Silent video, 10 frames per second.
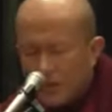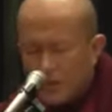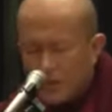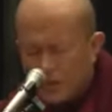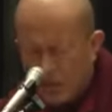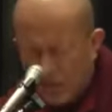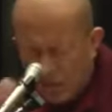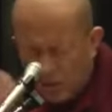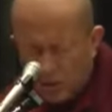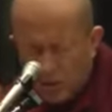Khenpos,
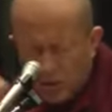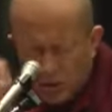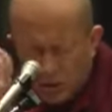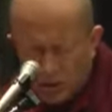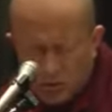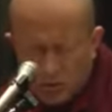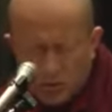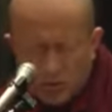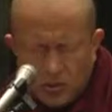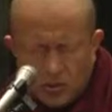they talk and
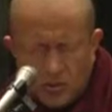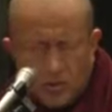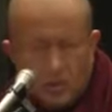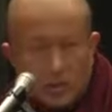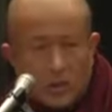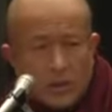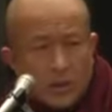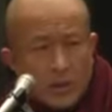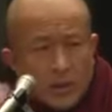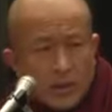talk and talk, and